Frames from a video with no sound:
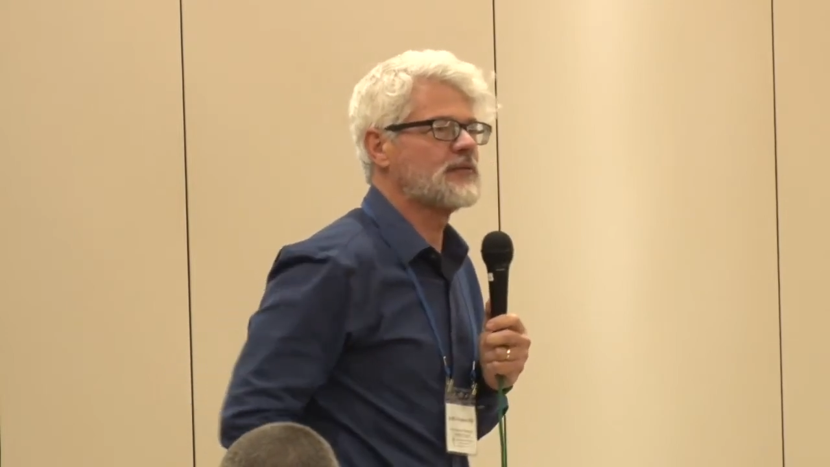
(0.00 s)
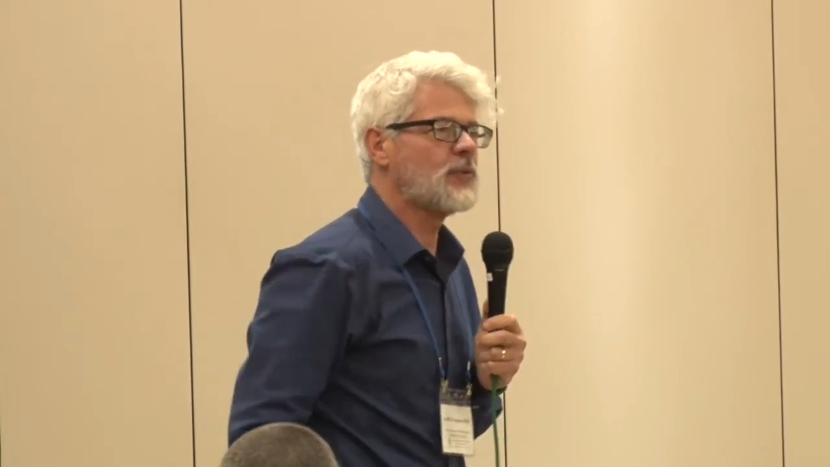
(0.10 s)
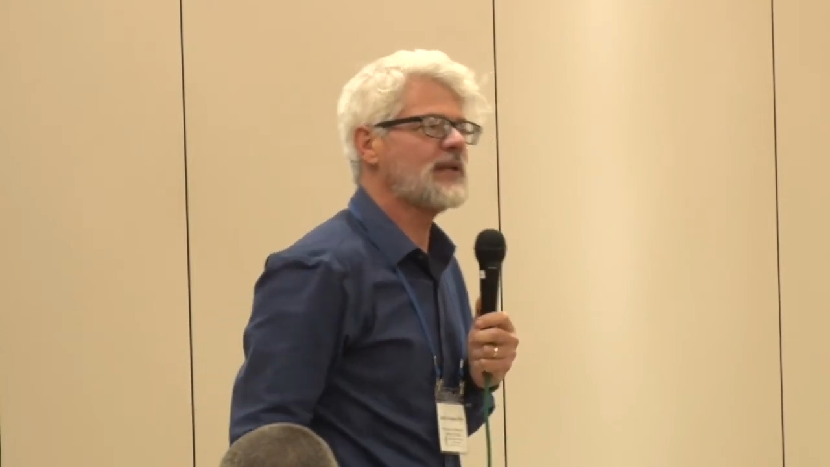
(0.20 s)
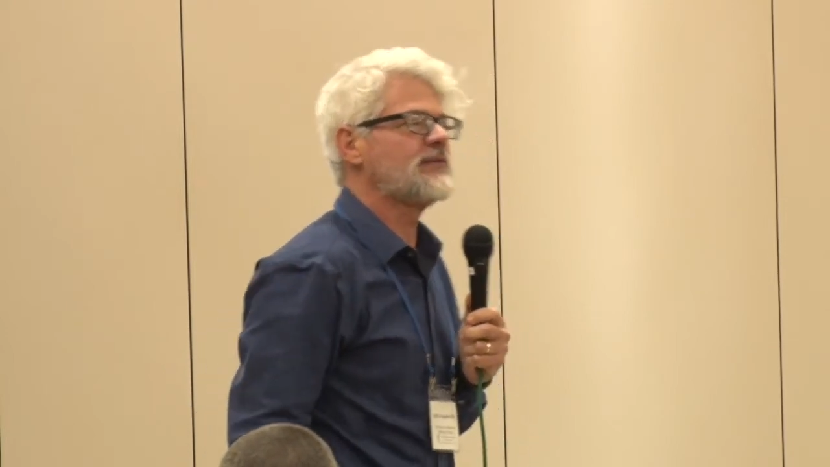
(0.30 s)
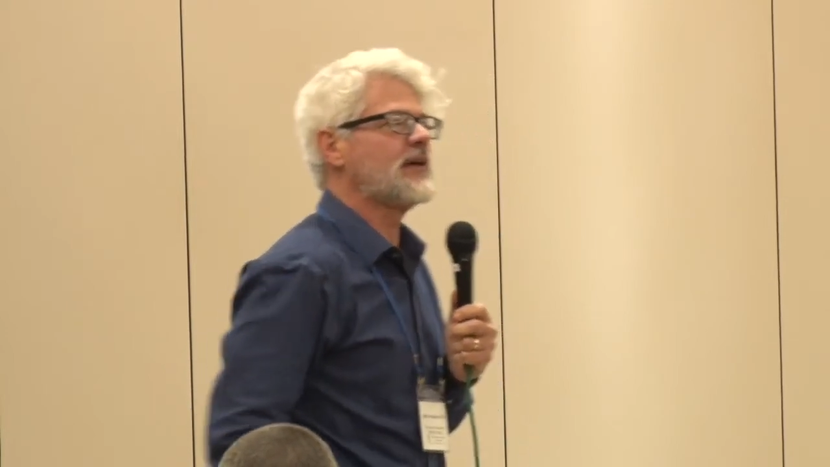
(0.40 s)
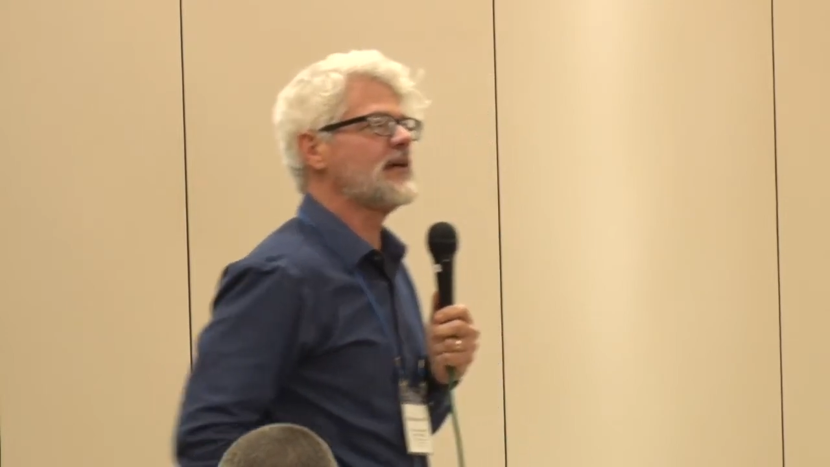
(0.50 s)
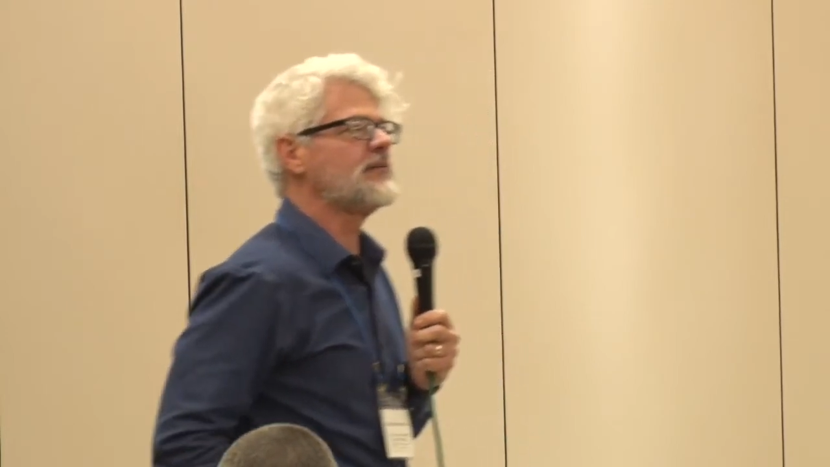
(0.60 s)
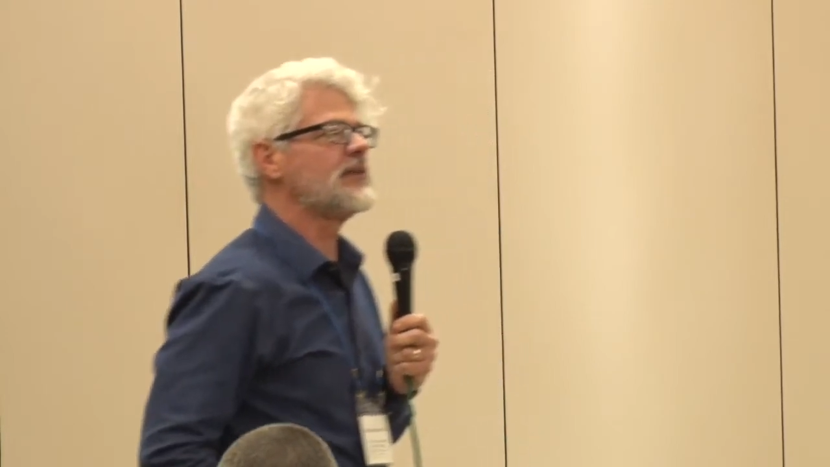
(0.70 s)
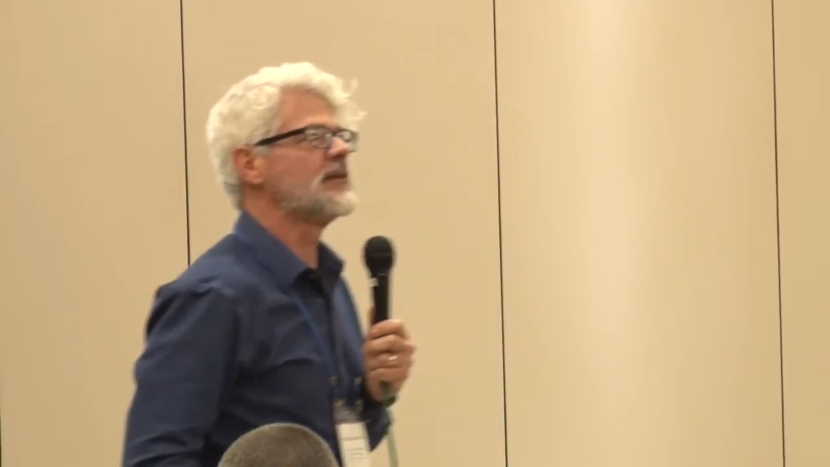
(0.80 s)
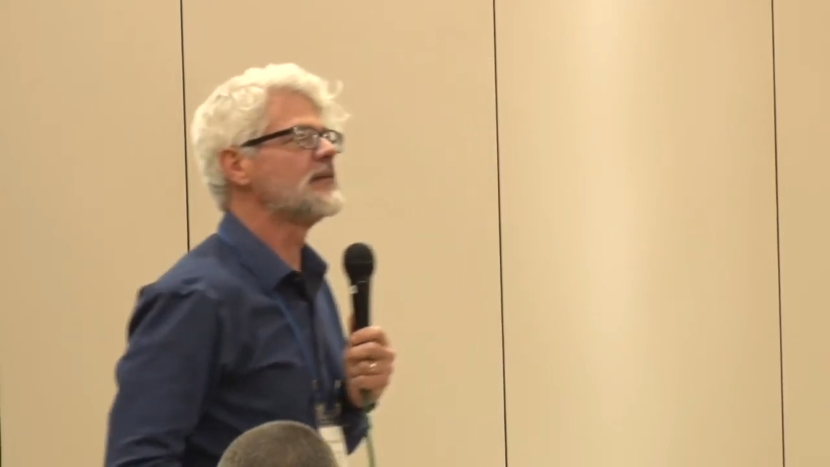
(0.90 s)

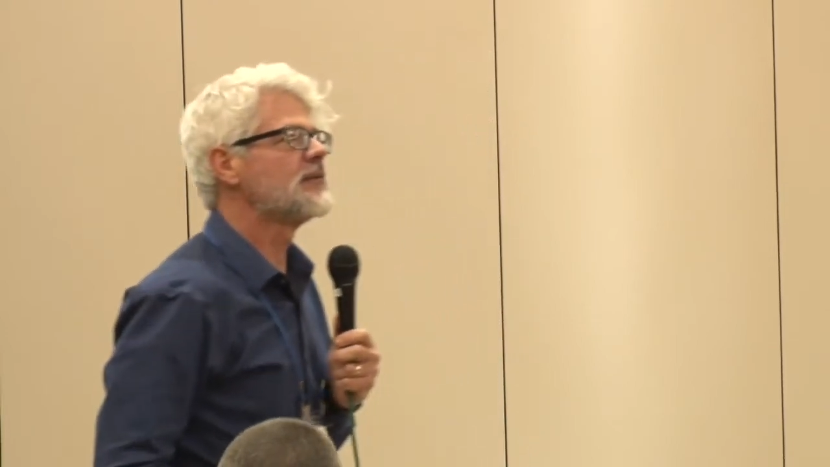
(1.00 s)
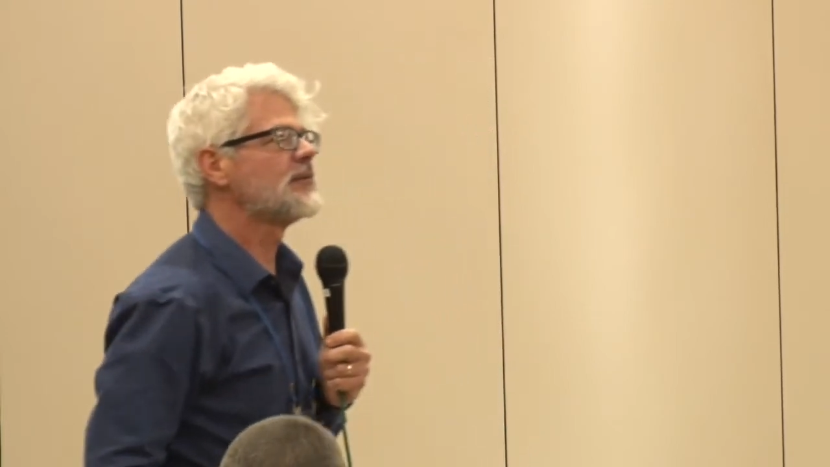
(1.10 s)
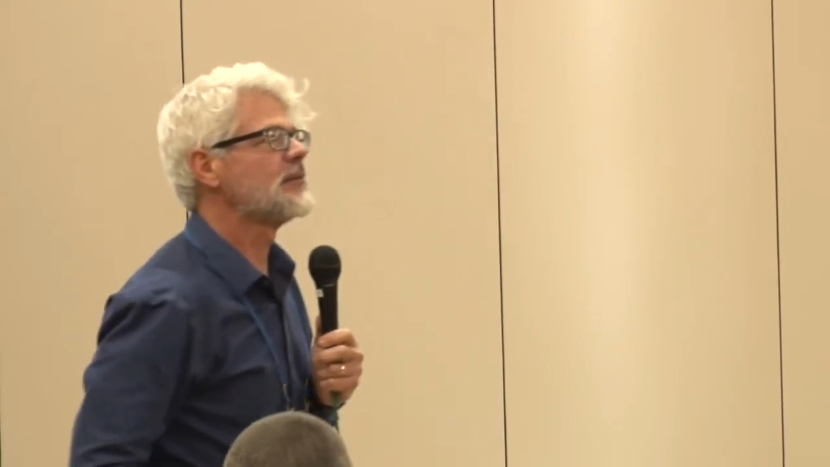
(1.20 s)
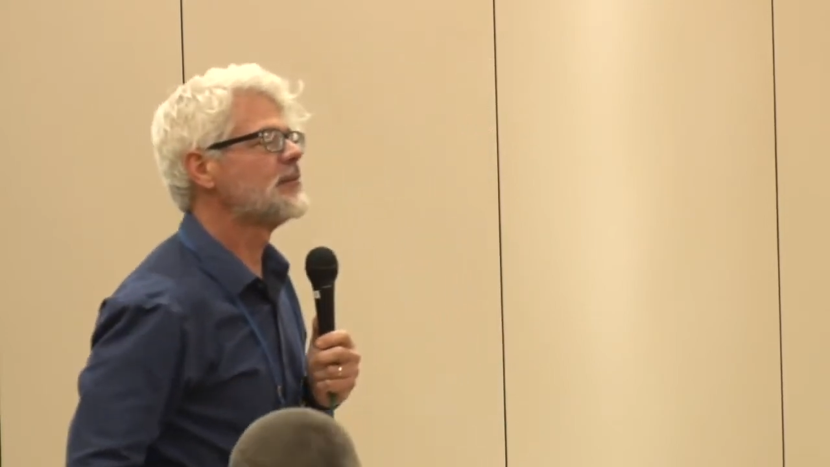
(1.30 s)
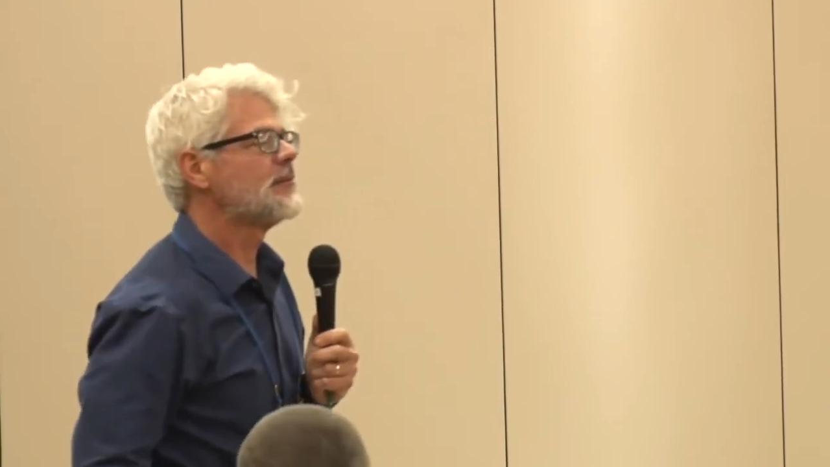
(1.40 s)
25 years